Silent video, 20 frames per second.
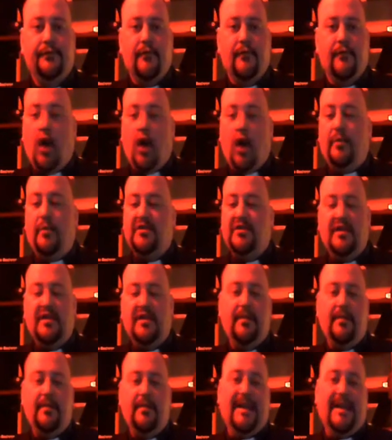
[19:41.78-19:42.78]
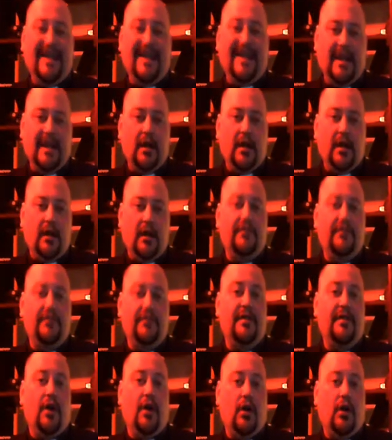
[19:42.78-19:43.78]
Almost in the beginning
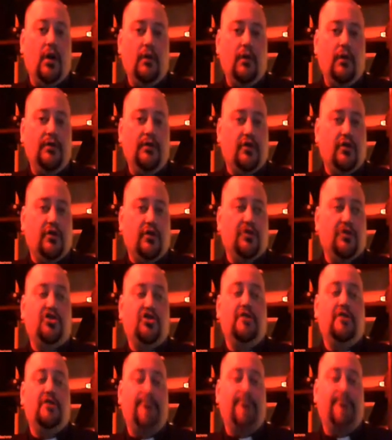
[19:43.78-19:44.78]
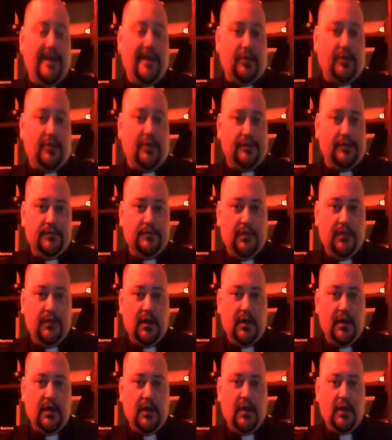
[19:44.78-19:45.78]
of the Christian Bible,
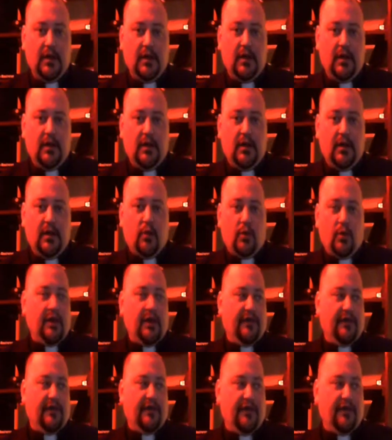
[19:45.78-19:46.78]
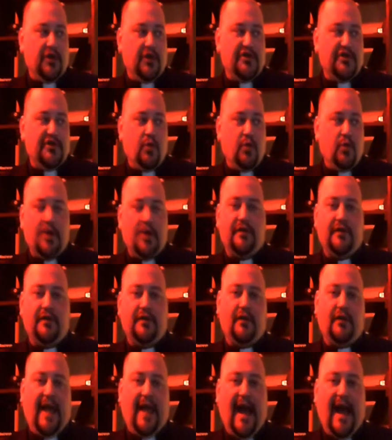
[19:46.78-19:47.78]
one of the first
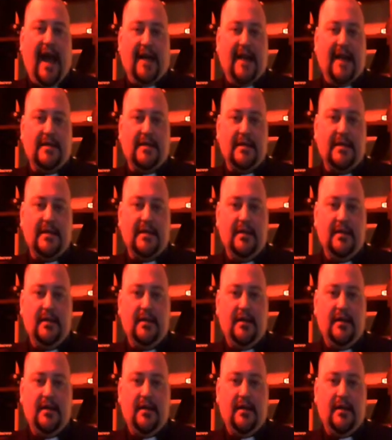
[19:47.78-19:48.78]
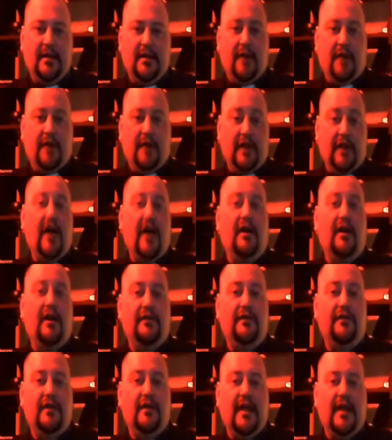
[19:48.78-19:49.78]
wonderful acts of
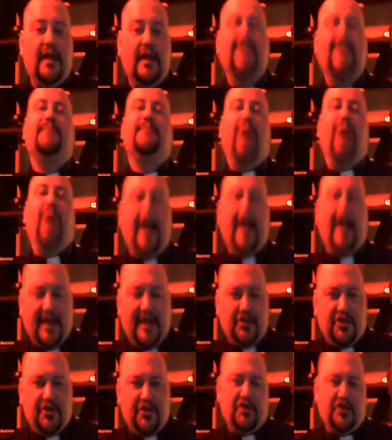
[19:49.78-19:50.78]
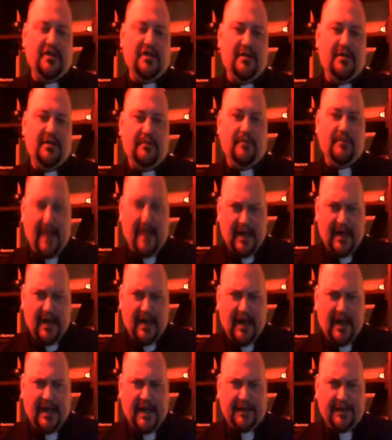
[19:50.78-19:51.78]
love is punished by
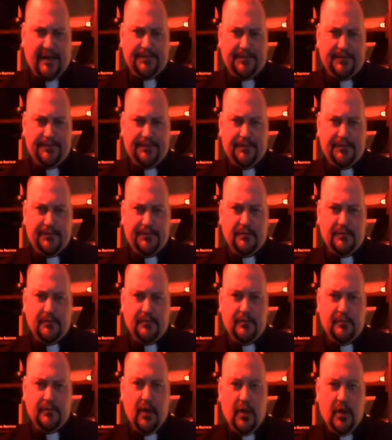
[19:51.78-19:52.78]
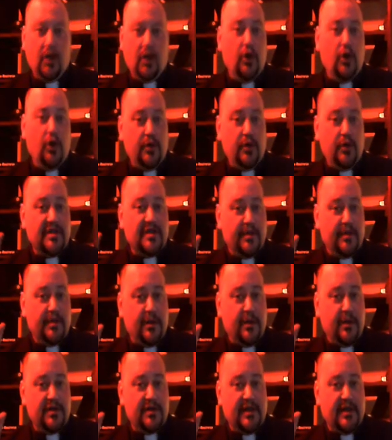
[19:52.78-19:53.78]
God, who is
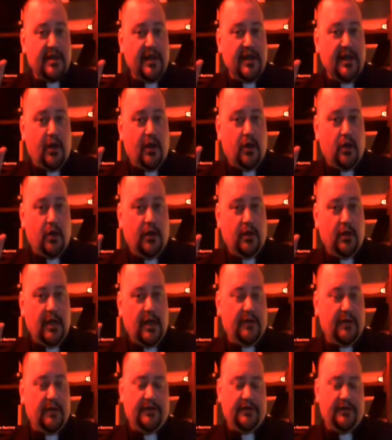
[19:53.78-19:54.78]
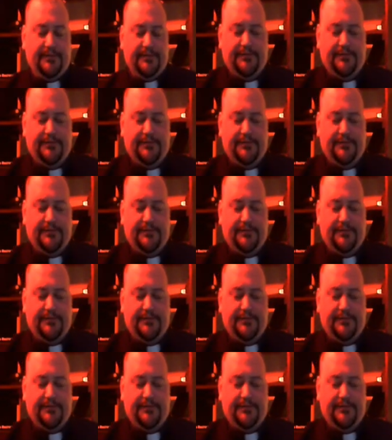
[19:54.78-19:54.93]
supposedly all love.